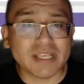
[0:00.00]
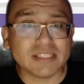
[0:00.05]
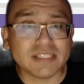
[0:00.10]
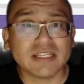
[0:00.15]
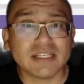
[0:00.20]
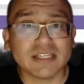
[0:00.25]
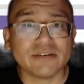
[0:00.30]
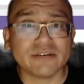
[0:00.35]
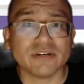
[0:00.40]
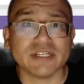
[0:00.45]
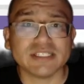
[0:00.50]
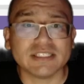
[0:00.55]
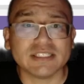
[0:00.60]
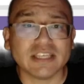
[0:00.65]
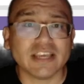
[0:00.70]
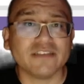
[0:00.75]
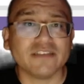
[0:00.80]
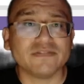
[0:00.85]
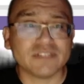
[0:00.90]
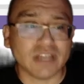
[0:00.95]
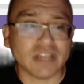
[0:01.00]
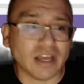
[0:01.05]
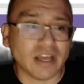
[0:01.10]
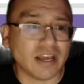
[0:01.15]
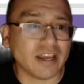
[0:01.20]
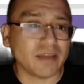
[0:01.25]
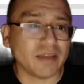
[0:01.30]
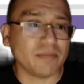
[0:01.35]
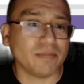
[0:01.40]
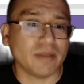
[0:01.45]
going to save
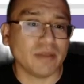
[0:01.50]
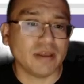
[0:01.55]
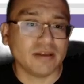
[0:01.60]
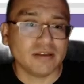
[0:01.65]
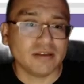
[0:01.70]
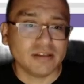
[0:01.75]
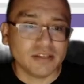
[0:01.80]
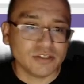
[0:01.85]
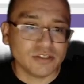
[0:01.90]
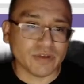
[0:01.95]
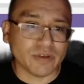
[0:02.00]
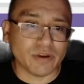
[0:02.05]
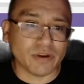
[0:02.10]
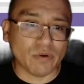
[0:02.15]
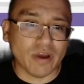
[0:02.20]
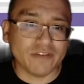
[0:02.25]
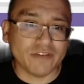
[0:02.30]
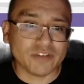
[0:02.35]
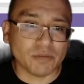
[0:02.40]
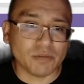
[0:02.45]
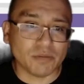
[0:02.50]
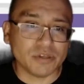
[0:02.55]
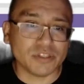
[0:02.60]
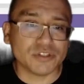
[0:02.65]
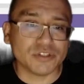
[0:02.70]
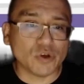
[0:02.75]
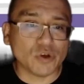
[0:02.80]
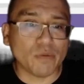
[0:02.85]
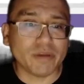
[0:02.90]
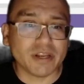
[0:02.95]
time. So I don't have to put
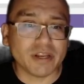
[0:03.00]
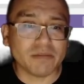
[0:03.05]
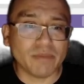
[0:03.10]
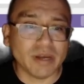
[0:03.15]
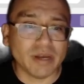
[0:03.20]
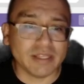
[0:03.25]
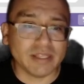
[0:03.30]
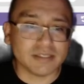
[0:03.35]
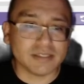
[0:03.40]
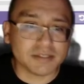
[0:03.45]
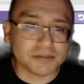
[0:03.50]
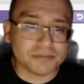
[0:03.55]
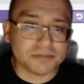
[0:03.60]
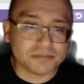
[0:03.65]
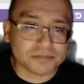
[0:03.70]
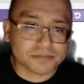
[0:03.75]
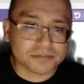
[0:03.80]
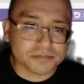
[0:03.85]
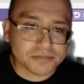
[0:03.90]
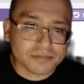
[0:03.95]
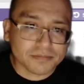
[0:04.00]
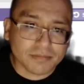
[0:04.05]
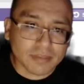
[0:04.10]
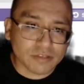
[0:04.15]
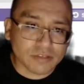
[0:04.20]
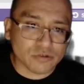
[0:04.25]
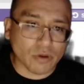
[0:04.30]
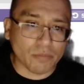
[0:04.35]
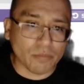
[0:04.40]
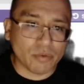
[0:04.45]
so many buttons.
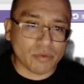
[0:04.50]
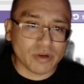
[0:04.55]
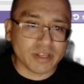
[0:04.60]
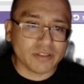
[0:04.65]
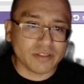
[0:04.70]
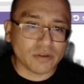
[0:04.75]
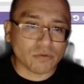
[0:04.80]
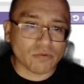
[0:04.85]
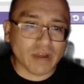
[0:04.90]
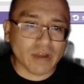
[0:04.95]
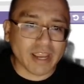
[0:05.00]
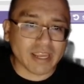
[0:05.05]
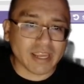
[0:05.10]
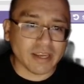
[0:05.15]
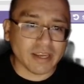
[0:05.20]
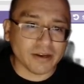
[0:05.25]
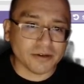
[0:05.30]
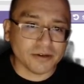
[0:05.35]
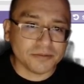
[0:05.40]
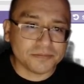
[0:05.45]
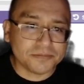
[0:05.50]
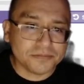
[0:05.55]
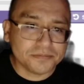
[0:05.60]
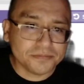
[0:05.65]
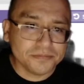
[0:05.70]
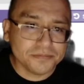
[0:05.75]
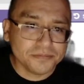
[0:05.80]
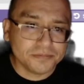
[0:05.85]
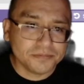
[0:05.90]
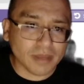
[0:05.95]
So I'm putting the right here.
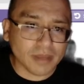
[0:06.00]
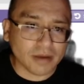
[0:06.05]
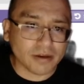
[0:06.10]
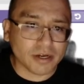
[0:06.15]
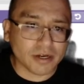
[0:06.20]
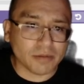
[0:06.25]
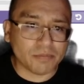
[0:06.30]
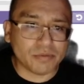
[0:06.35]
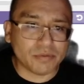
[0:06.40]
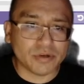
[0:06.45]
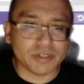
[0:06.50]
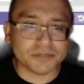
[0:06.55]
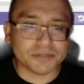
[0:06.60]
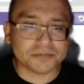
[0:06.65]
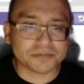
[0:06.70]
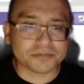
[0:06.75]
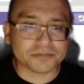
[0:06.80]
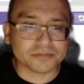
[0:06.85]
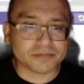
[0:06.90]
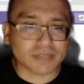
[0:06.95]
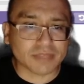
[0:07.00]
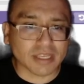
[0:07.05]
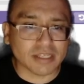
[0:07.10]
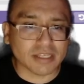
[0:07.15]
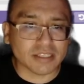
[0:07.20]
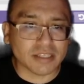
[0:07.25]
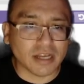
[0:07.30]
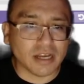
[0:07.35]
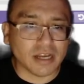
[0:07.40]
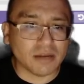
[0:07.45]
I'm going to put
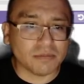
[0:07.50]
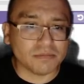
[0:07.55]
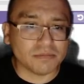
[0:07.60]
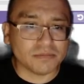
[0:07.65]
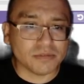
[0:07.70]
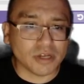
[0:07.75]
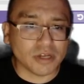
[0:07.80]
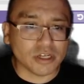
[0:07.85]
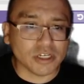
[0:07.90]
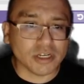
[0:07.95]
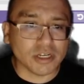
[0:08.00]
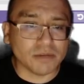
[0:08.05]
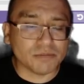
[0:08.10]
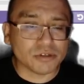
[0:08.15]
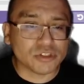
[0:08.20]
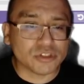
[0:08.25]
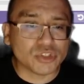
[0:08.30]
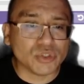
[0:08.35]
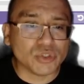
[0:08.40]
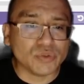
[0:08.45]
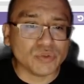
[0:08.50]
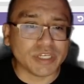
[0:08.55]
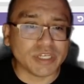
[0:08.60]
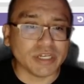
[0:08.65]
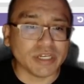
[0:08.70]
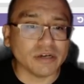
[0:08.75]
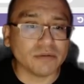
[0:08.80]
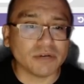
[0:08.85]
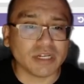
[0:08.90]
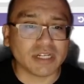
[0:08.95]
a number 2
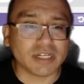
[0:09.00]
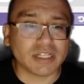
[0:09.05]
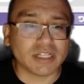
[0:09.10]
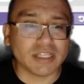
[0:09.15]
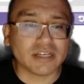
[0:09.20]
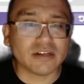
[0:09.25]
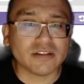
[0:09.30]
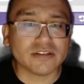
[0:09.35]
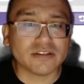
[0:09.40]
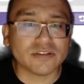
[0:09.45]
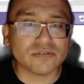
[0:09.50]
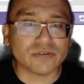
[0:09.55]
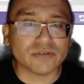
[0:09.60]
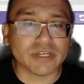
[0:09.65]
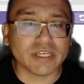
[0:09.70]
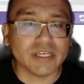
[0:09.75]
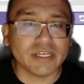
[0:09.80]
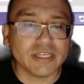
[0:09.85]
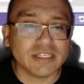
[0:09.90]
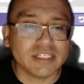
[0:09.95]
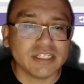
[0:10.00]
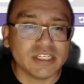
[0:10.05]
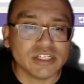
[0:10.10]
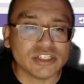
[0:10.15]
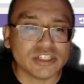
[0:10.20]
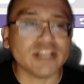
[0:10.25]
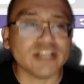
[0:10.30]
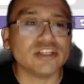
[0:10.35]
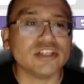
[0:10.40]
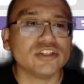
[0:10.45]
here. I'm going to click on the 3,
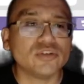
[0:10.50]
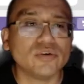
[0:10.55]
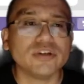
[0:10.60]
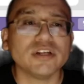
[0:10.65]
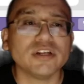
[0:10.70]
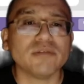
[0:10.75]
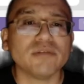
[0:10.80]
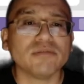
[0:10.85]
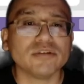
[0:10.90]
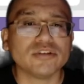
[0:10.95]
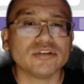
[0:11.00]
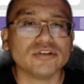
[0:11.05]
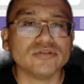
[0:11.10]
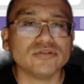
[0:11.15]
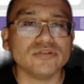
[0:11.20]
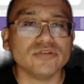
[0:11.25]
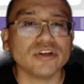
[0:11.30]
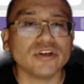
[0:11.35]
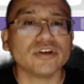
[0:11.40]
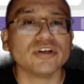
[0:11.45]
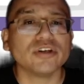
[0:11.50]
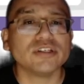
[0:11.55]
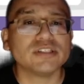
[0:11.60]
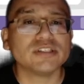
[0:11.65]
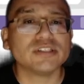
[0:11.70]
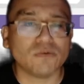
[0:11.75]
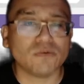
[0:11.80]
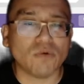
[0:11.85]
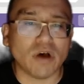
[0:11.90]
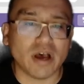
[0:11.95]
change it to a number 2, and you're going to
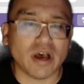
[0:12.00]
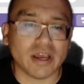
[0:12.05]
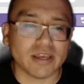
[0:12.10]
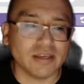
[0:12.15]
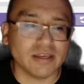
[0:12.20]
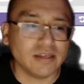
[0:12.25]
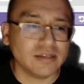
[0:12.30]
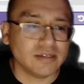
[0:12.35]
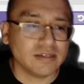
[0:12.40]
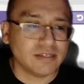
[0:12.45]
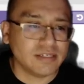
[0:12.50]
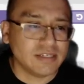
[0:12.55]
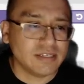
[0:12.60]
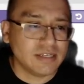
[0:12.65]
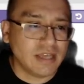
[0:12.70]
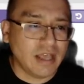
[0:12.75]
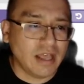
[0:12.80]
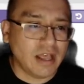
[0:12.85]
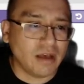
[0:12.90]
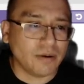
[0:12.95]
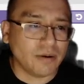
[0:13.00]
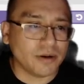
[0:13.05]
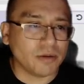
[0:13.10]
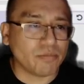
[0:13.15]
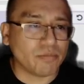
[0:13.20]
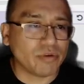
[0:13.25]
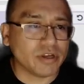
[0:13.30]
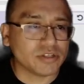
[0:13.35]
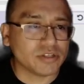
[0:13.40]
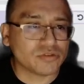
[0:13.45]
see why. I'm going to
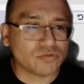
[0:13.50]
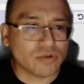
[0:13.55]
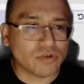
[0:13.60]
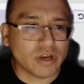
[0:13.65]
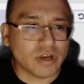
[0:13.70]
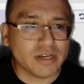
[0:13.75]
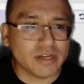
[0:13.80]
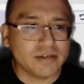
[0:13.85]
press 1,